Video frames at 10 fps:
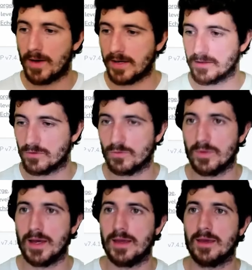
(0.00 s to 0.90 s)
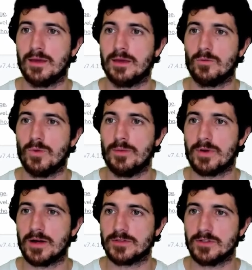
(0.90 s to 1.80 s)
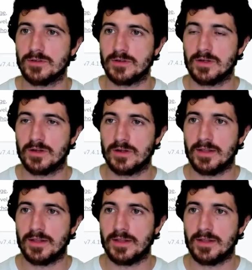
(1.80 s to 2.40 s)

back to my web browser,